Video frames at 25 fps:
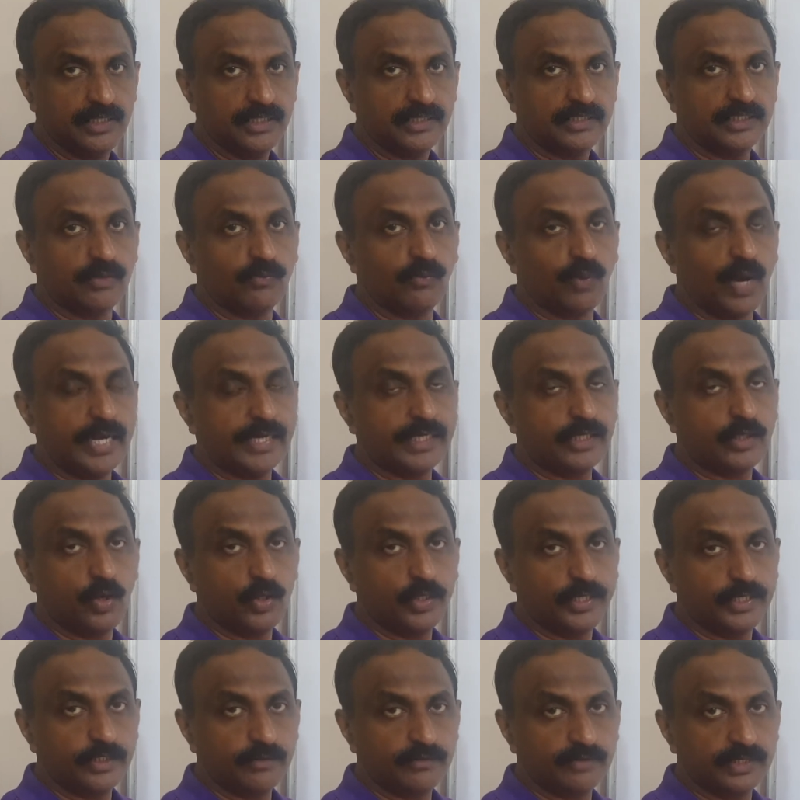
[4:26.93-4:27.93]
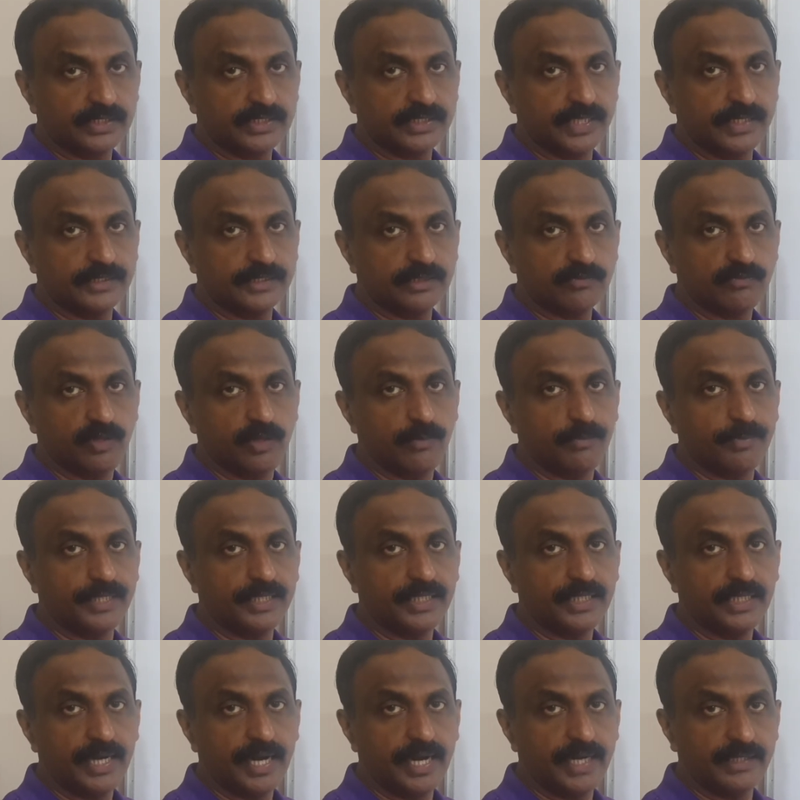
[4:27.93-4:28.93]
the y-coordinate of the center will
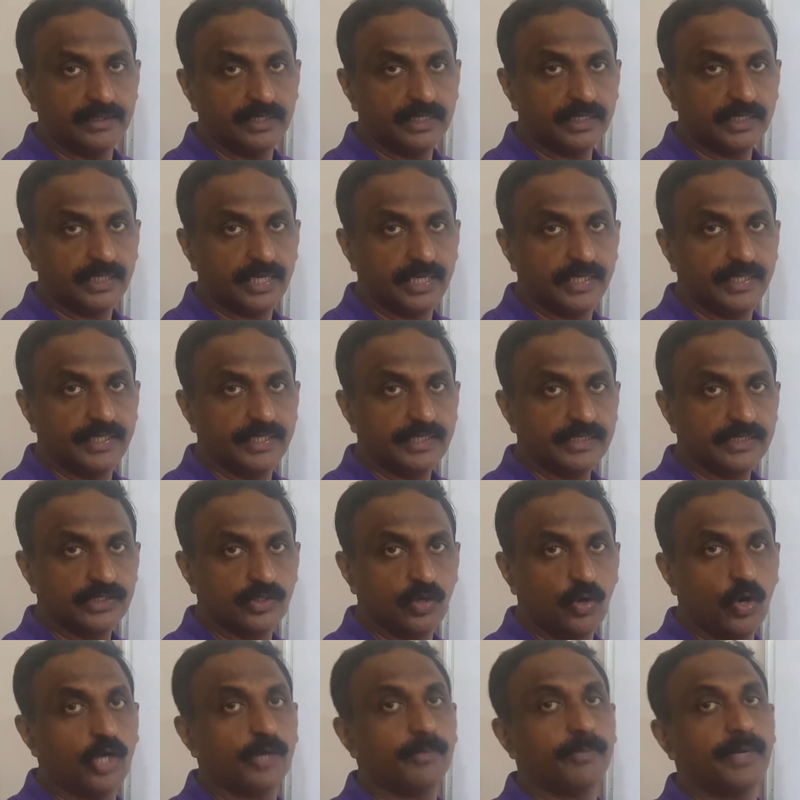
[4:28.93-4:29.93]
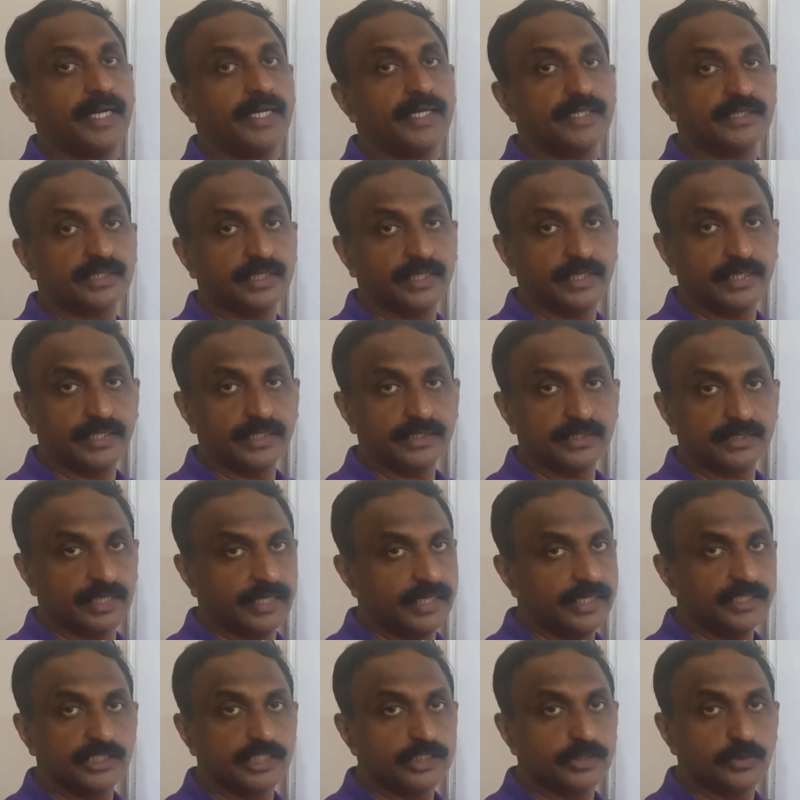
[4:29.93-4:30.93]
be either radius or minus radius.
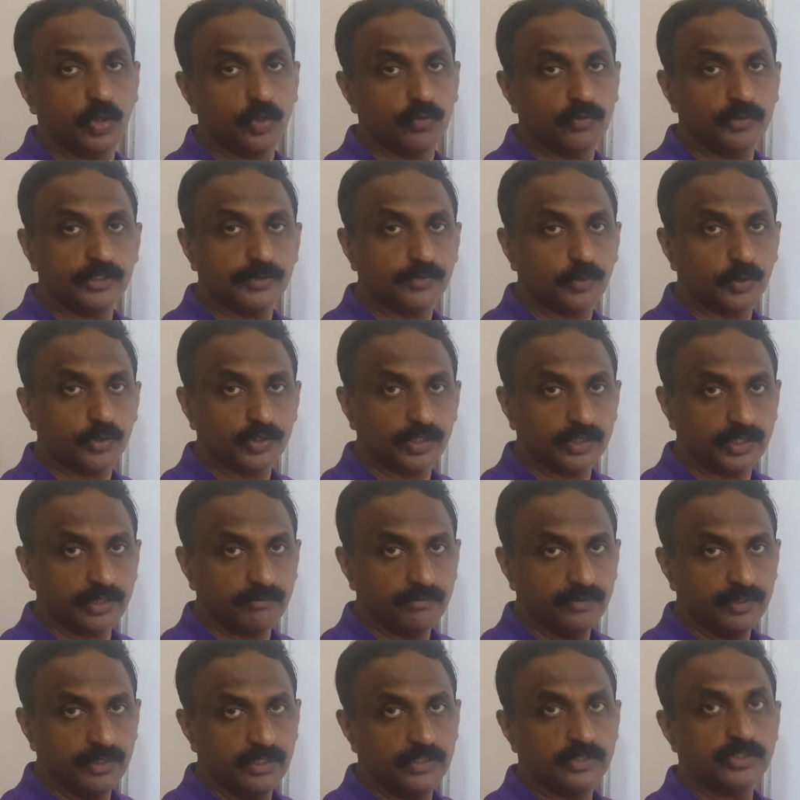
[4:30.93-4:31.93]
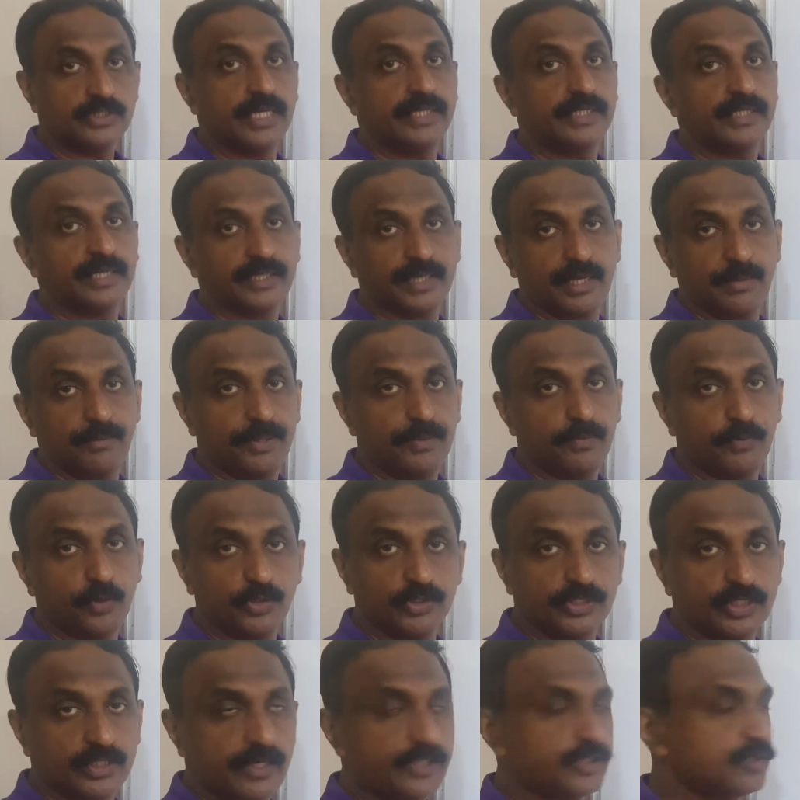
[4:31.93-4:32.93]
Radius is always positive. Center can be
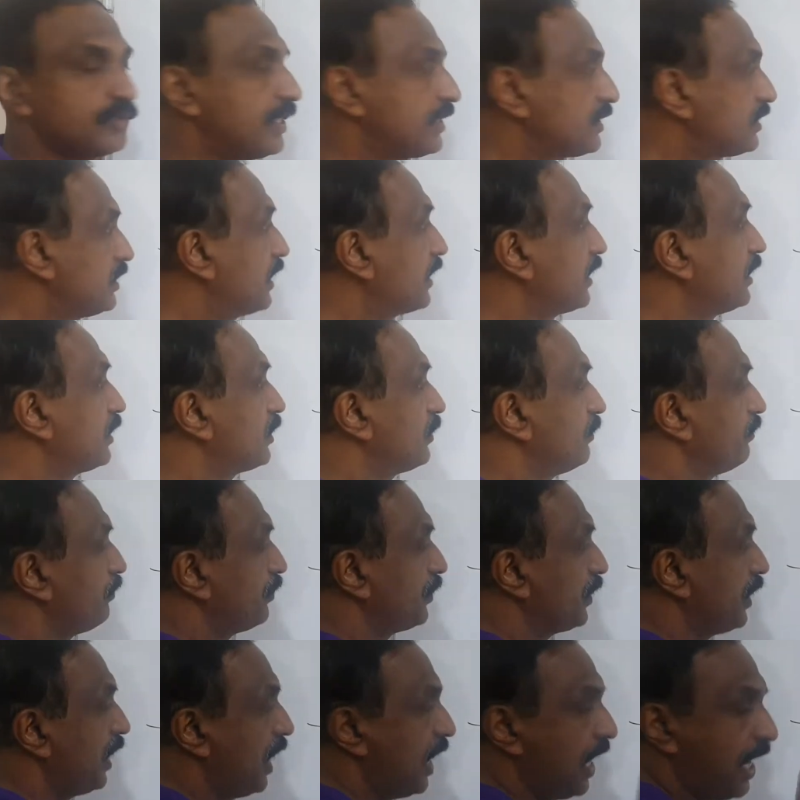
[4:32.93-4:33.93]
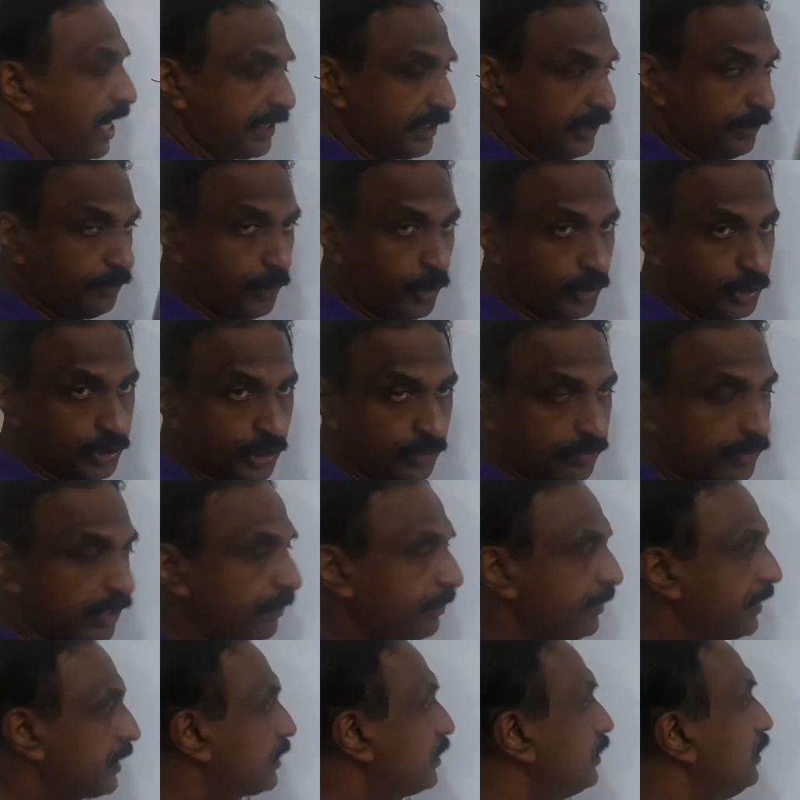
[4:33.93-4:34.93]
positive as well as negative. Another point to
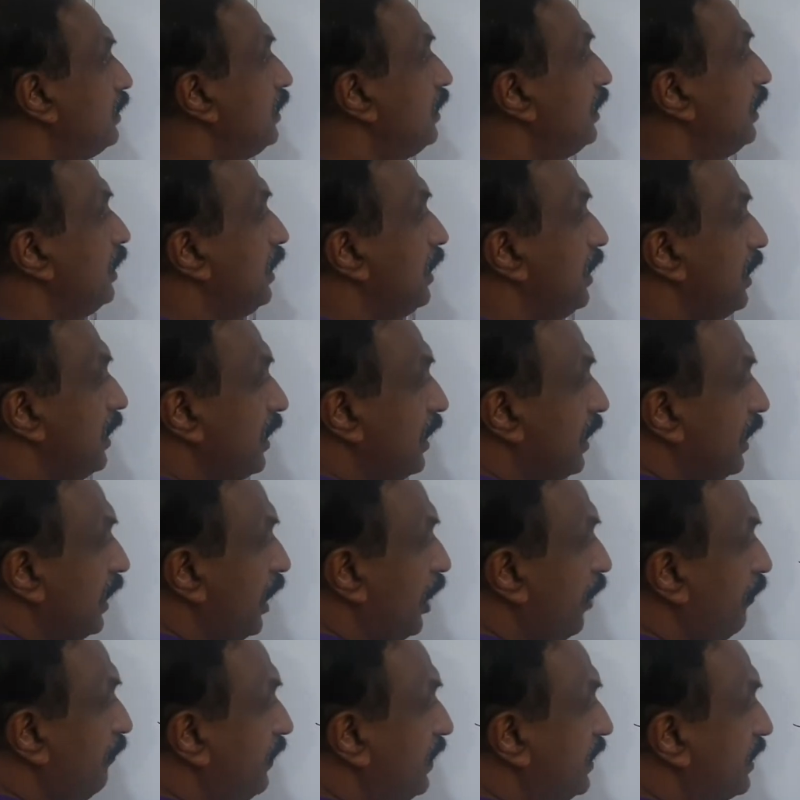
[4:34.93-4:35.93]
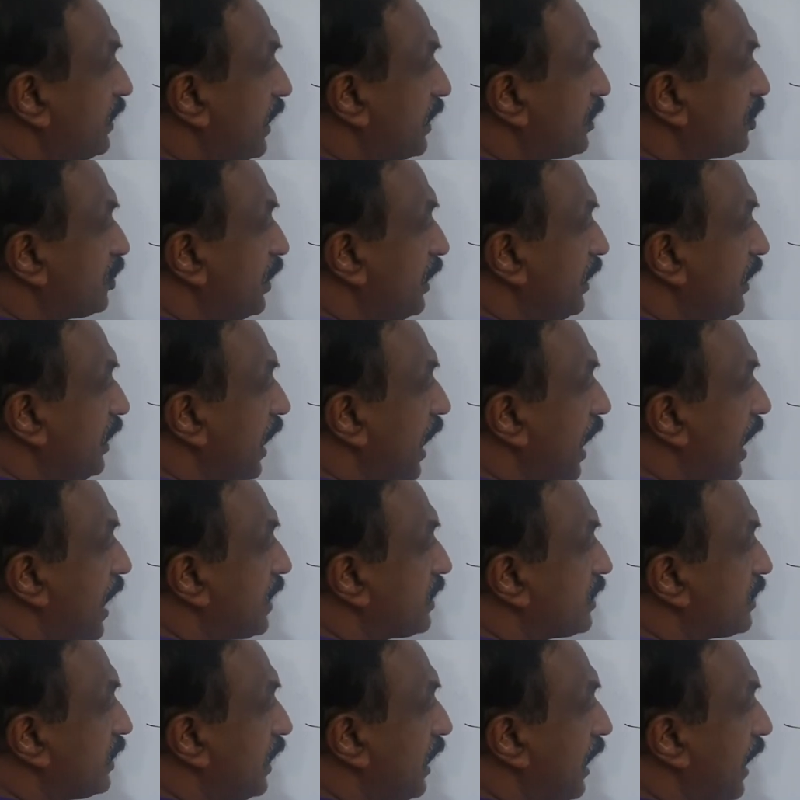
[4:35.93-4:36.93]
remember, if it touching
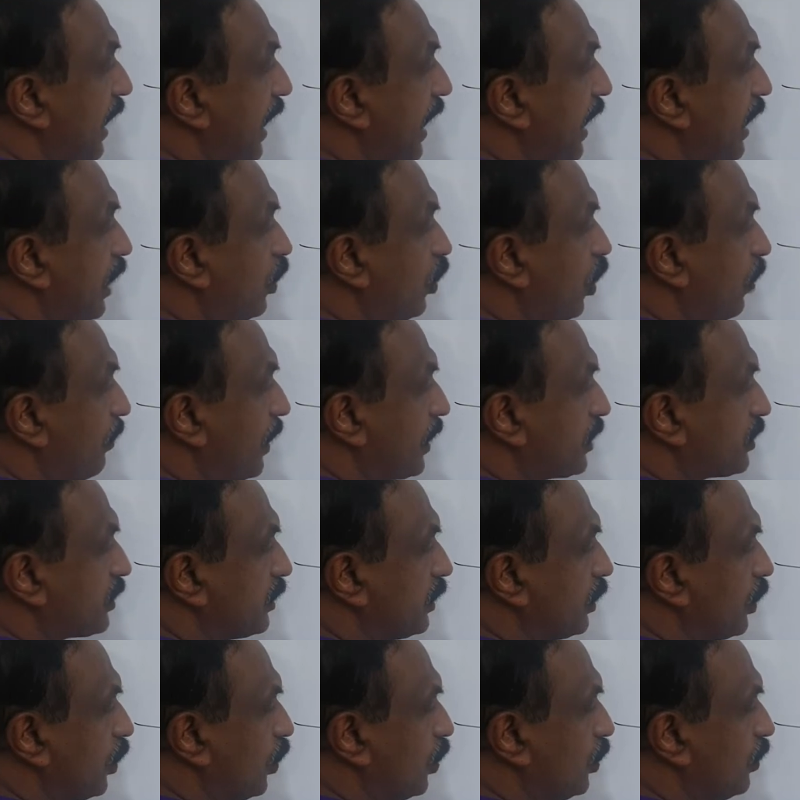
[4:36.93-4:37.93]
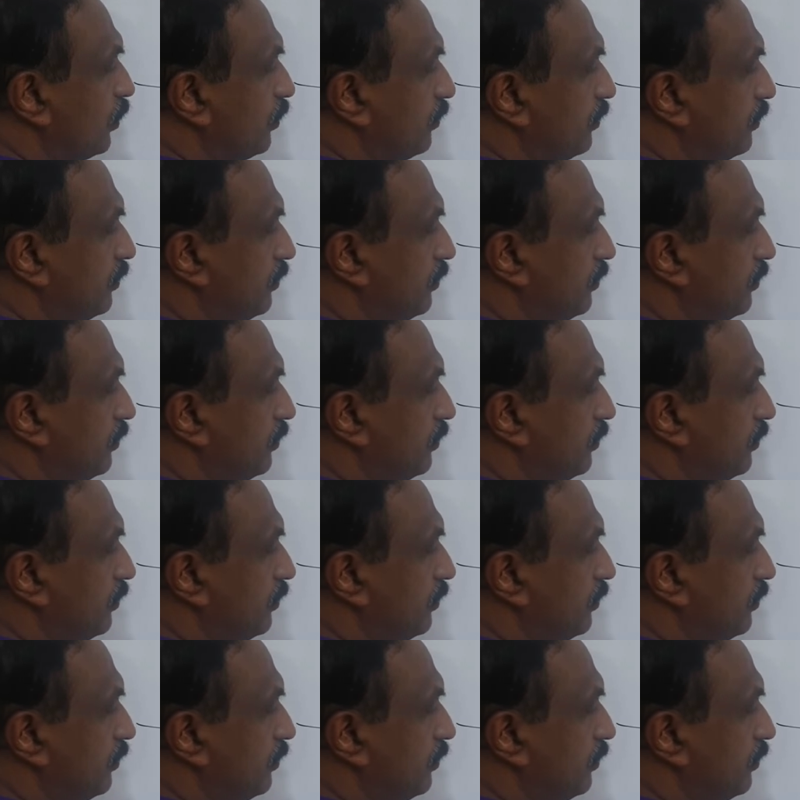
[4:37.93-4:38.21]
at a comma 0,